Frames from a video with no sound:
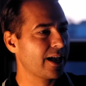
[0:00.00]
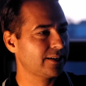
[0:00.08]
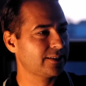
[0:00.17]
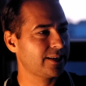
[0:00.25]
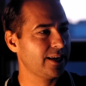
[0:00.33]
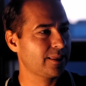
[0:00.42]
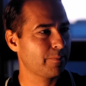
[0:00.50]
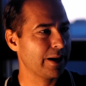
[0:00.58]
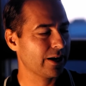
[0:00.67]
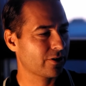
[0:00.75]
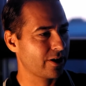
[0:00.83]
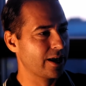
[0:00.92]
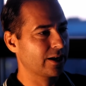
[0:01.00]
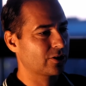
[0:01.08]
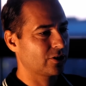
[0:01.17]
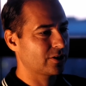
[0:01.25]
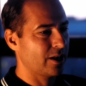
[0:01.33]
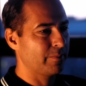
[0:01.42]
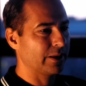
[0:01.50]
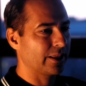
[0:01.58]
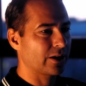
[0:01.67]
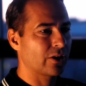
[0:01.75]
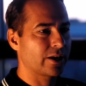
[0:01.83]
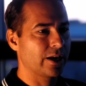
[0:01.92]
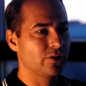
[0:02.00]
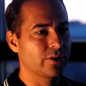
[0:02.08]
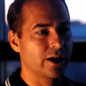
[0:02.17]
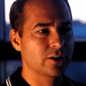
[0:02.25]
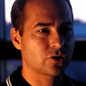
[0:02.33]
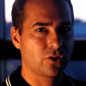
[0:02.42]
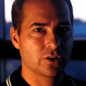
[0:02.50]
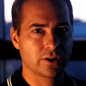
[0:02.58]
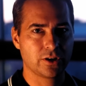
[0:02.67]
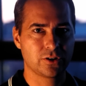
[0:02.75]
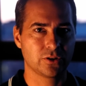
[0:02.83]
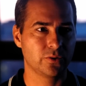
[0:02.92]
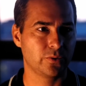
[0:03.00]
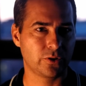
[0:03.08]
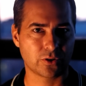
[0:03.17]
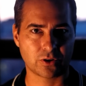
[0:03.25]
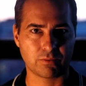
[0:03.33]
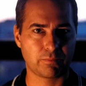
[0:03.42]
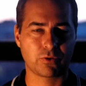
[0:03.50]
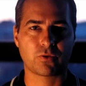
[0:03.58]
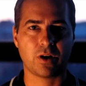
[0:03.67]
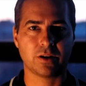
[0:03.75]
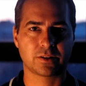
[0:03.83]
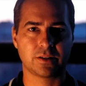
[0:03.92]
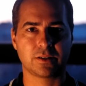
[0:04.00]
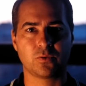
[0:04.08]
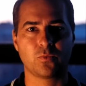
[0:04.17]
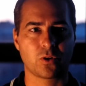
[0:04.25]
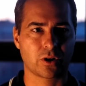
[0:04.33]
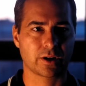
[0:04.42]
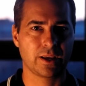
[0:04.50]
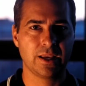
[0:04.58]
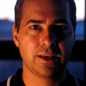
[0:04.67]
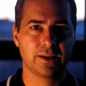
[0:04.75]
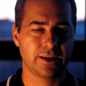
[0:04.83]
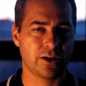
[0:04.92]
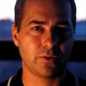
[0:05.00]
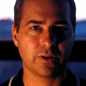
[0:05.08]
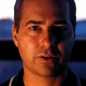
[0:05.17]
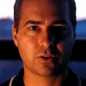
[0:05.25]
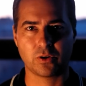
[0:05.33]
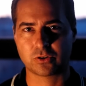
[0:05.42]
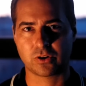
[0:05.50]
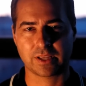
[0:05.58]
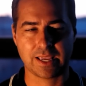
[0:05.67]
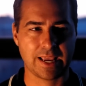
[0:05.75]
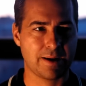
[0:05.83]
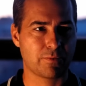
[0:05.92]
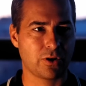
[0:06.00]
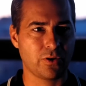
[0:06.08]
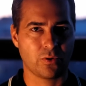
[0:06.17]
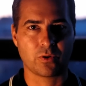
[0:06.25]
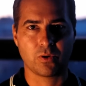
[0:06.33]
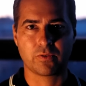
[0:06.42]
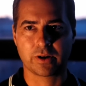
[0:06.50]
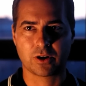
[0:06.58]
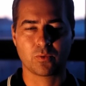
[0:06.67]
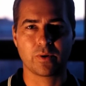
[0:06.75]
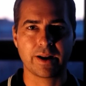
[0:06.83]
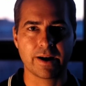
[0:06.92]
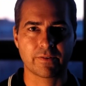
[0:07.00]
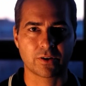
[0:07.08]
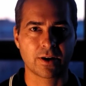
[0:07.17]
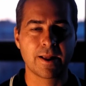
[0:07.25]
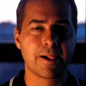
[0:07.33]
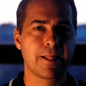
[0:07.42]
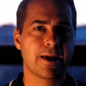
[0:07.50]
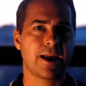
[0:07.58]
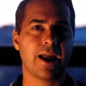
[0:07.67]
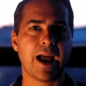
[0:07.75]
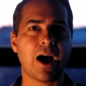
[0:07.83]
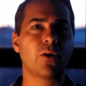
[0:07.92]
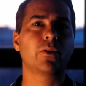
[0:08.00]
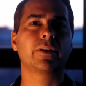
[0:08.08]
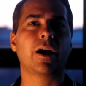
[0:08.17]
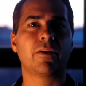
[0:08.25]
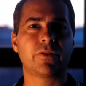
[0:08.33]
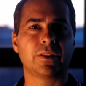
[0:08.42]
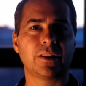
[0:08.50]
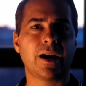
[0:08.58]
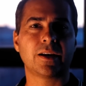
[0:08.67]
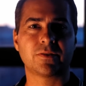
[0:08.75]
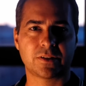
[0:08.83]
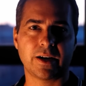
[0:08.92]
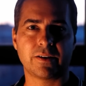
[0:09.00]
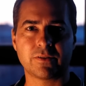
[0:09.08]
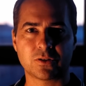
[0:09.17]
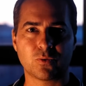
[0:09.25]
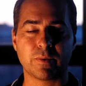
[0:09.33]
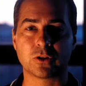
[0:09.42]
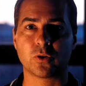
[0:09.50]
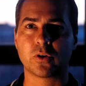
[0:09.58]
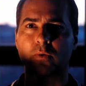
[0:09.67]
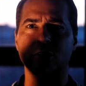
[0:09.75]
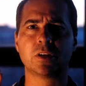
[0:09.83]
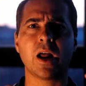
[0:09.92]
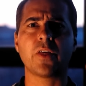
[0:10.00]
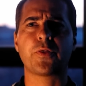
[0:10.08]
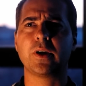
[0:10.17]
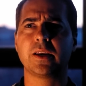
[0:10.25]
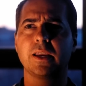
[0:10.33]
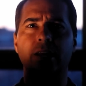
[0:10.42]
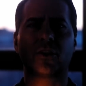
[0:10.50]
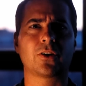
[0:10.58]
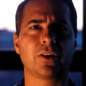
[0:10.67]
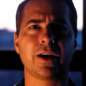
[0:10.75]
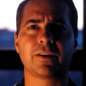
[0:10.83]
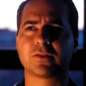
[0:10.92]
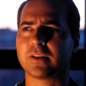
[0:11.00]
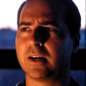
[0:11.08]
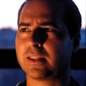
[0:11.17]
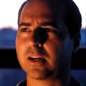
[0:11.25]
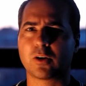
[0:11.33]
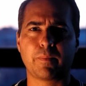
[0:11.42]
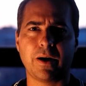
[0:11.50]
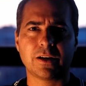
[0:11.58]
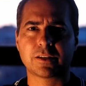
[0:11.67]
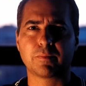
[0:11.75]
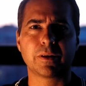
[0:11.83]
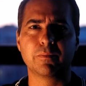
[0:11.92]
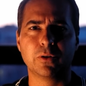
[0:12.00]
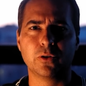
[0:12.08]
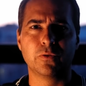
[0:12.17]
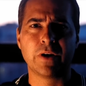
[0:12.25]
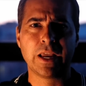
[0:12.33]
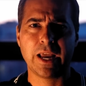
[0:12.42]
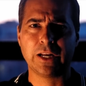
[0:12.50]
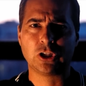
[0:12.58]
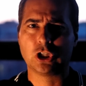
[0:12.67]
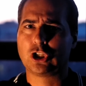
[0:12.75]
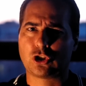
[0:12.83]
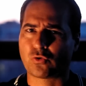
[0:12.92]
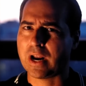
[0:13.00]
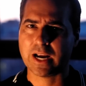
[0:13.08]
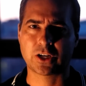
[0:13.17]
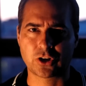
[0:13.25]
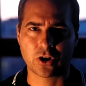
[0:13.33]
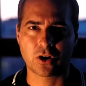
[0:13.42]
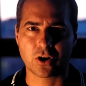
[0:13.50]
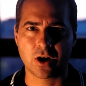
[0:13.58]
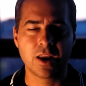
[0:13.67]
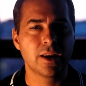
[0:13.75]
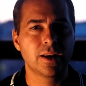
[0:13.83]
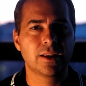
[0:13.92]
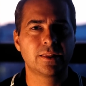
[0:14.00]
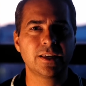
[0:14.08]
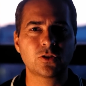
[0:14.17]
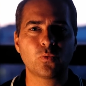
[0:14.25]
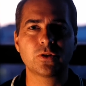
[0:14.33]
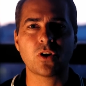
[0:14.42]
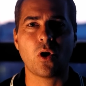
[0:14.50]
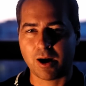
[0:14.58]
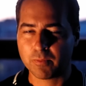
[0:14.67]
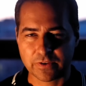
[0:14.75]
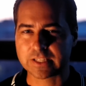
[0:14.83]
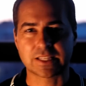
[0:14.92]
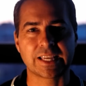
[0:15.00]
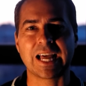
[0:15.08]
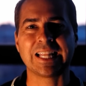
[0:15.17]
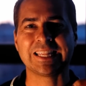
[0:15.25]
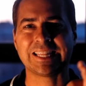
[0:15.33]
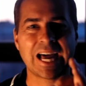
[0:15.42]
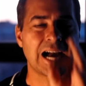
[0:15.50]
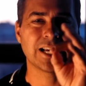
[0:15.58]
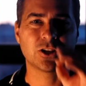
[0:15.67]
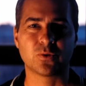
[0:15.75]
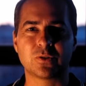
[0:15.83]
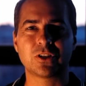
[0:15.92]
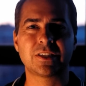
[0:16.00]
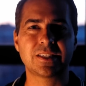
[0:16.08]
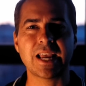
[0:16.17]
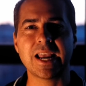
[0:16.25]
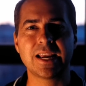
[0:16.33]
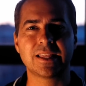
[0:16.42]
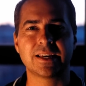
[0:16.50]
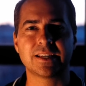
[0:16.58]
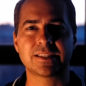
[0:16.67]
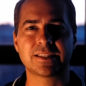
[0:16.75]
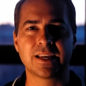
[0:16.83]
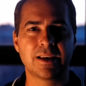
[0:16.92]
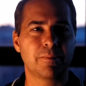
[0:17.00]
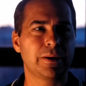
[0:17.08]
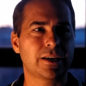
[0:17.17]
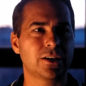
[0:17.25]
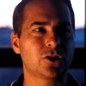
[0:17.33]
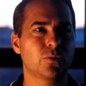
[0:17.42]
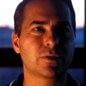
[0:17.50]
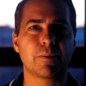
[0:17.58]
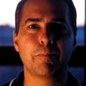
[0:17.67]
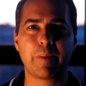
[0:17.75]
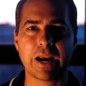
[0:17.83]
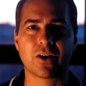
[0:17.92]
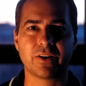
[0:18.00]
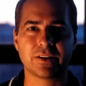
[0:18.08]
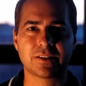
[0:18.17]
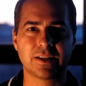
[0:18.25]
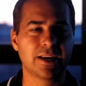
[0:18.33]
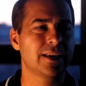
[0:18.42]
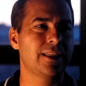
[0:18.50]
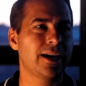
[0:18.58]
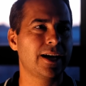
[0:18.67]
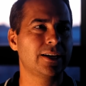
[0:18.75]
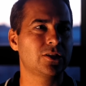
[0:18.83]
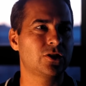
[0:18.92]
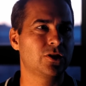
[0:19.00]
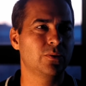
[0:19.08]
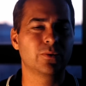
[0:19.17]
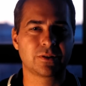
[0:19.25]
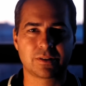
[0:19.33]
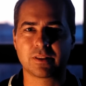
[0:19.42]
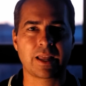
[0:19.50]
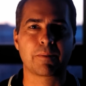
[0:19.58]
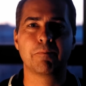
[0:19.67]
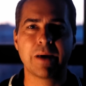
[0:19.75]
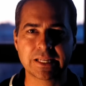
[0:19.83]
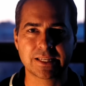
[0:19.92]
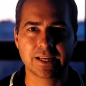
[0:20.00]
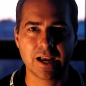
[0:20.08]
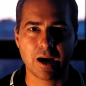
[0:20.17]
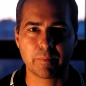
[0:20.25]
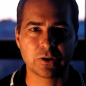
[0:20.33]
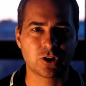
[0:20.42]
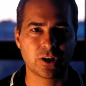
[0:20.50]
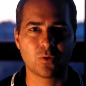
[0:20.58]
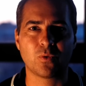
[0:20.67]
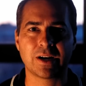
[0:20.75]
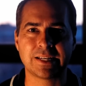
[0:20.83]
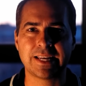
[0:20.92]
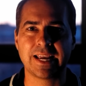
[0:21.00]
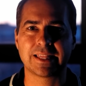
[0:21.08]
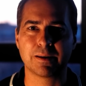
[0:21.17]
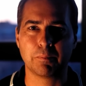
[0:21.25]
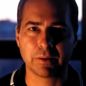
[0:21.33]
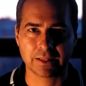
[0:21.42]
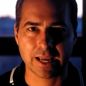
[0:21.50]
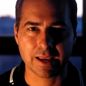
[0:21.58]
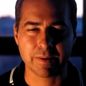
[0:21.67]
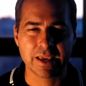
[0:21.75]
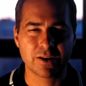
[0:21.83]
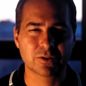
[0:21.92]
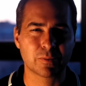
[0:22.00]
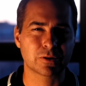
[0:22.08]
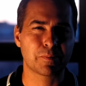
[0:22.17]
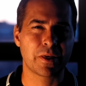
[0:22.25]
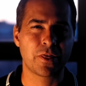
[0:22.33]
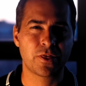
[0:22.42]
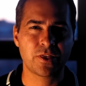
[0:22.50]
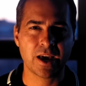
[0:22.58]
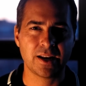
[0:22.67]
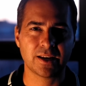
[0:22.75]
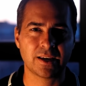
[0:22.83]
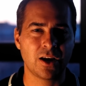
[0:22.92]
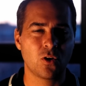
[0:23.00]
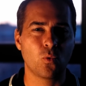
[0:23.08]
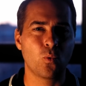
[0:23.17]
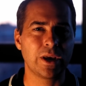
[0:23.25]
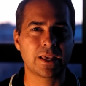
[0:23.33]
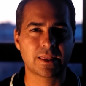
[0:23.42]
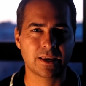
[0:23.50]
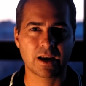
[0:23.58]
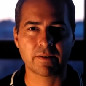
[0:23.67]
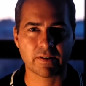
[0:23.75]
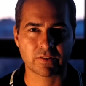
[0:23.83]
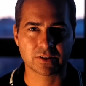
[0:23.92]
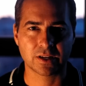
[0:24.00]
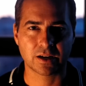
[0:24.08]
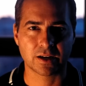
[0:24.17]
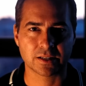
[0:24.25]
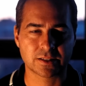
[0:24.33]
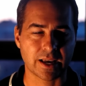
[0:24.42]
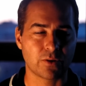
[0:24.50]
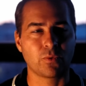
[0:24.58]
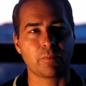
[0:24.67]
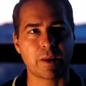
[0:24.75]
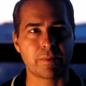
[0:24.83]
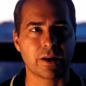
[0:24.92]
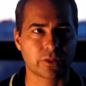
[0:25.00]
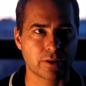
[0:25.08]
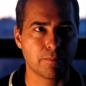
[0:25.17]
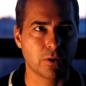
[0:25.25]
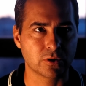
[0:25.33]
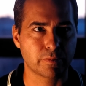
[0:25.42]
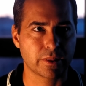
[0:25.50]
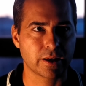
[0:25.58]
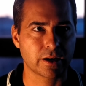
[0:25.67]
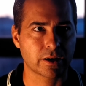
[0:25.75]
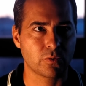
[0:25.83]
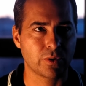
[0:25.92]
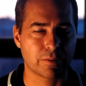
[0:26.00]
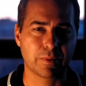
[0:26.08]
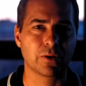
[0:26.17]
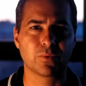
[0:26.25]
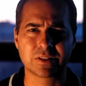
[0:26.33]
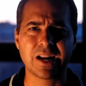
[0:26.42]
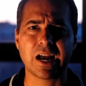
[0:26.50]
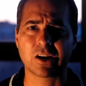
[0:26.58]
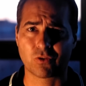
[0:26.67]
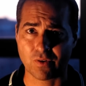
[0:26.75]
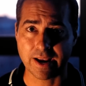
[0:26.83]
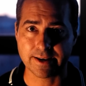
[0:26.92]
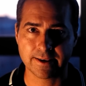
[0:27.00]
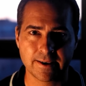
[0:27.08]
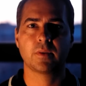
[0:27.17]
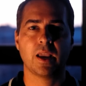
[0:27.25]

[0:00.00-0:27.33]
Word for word: had to take the background actors and be like, okay, you guys are all going to do your crosses and work, you know, closer to camera or over here, or whatever, out of the line of sight of this woman. So there was nothing in her line of sight that could possibly move and distract her. This was obviously a lie. She was just saying this because she was embarrassed that she was like messing up and she didn't want to take the blame. It was the most pathetic, weak thing I've ever seen on a set. Well, maybe not the most pathetic and weak, but it was not great.